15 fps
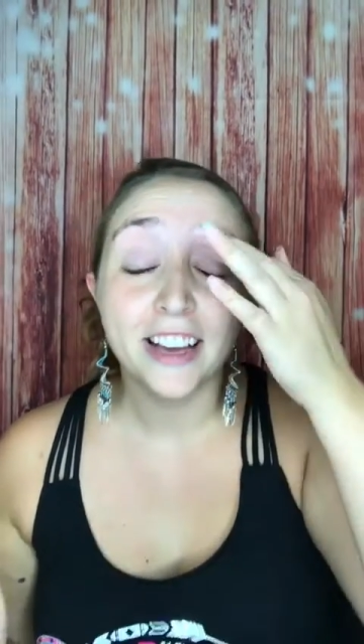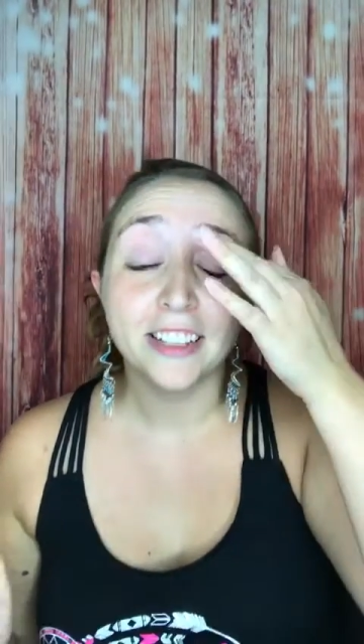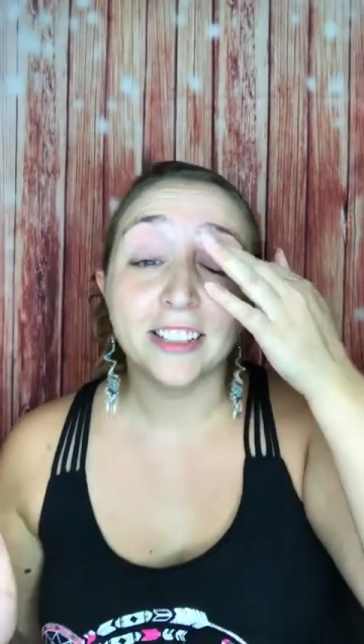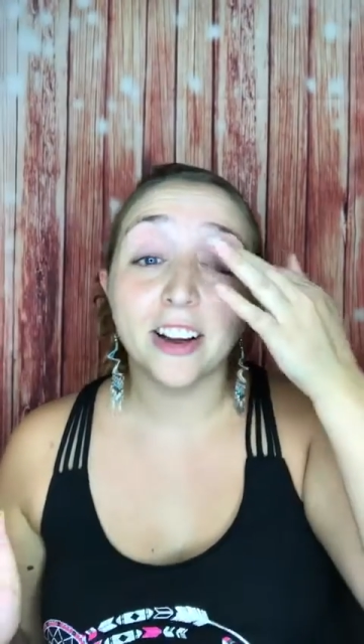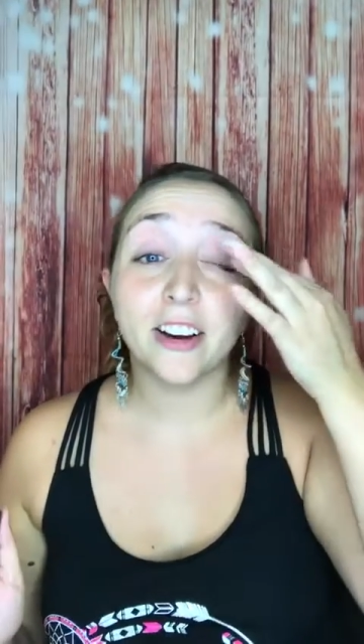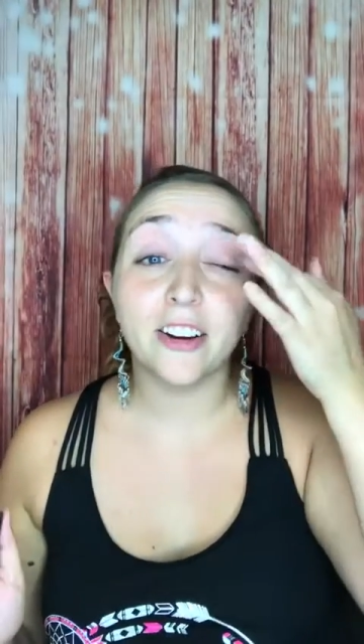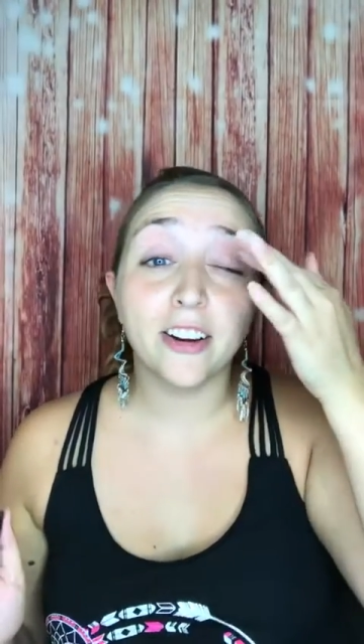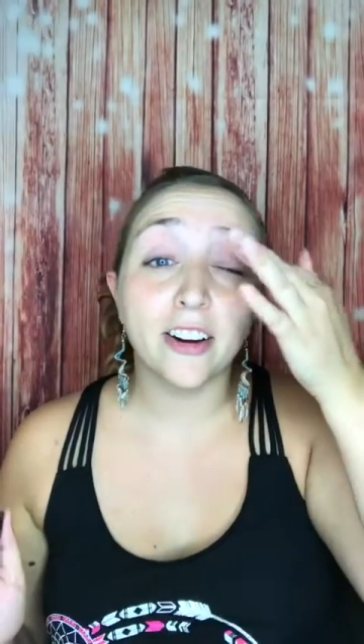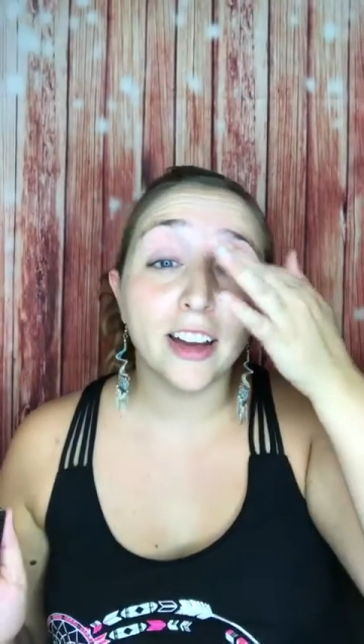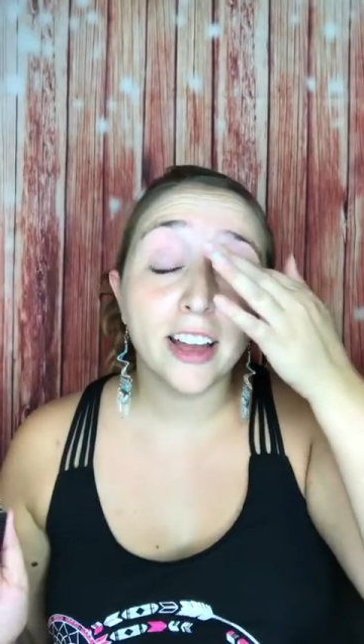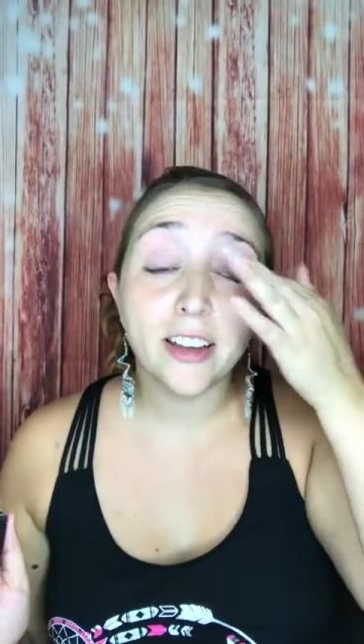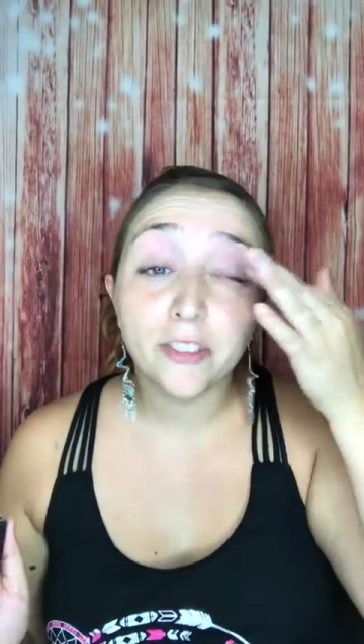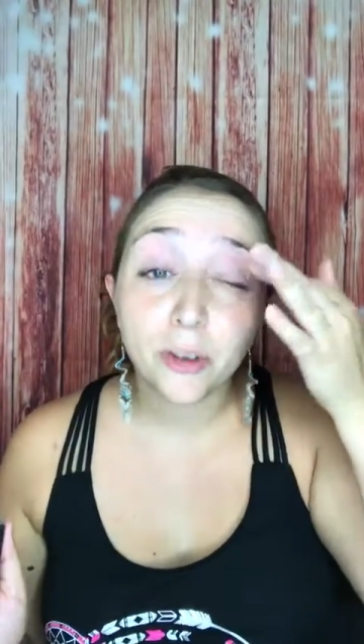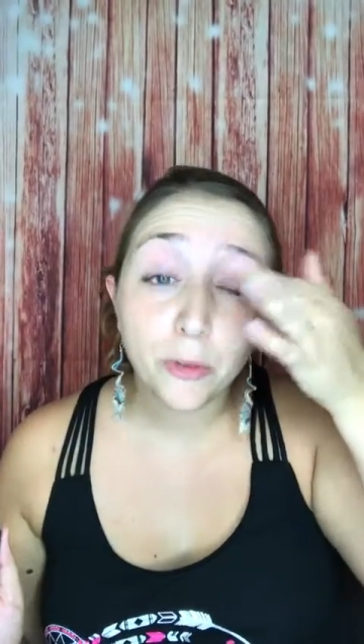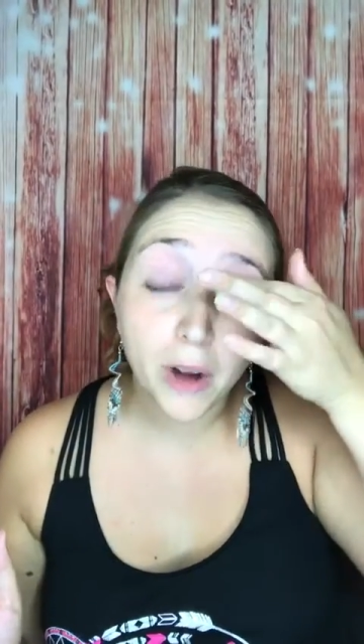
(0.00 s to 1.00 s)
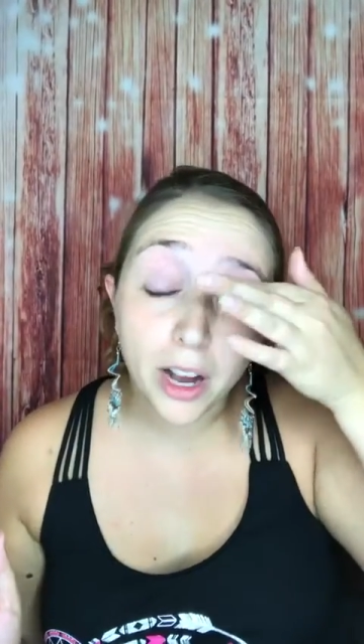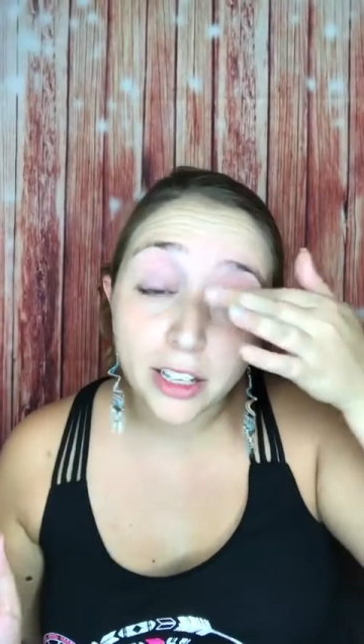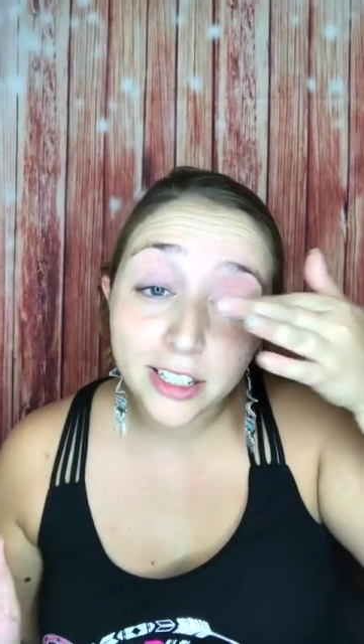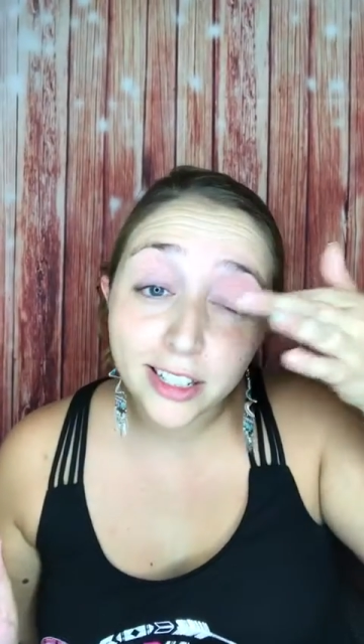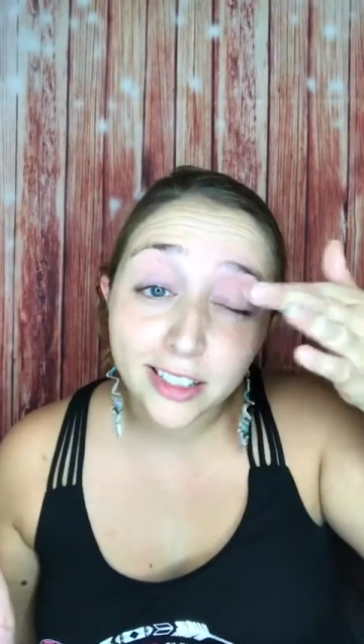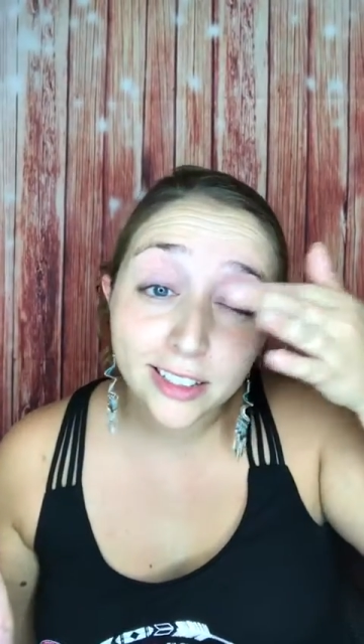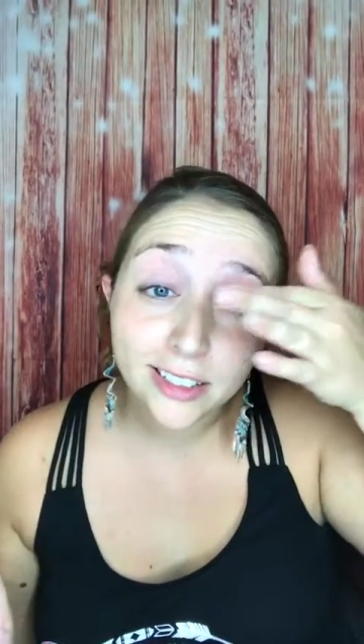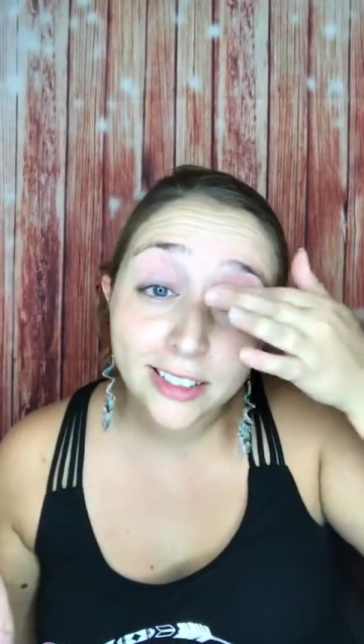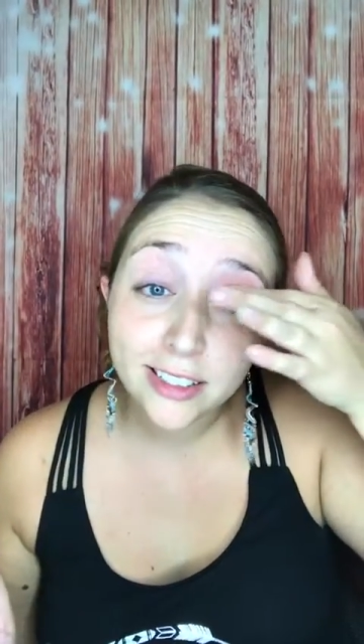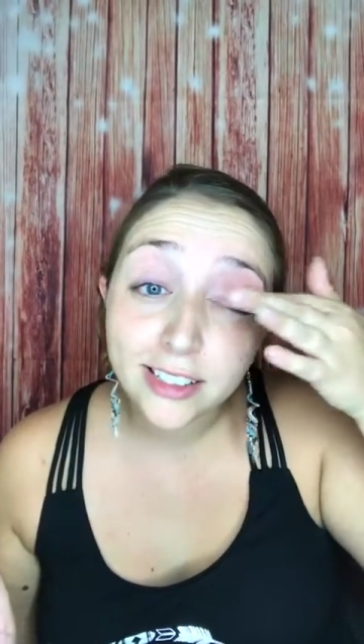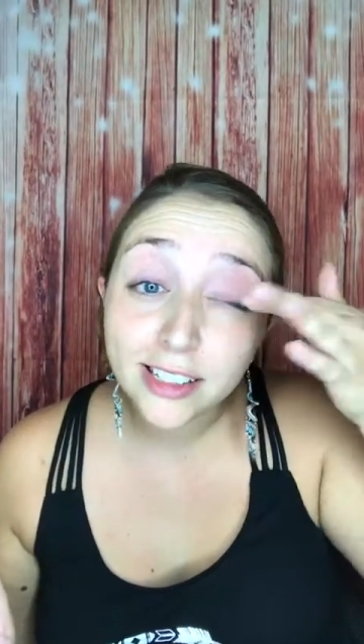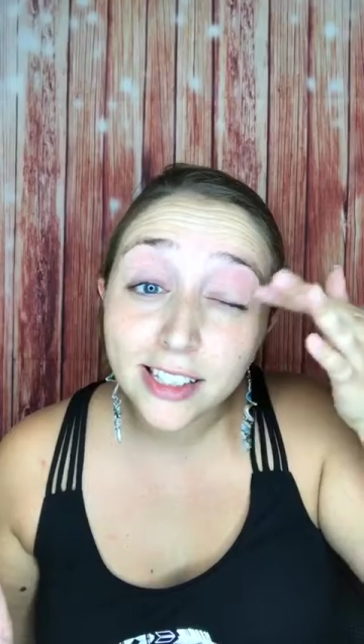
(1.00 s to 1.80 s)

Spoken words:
So if you're watching,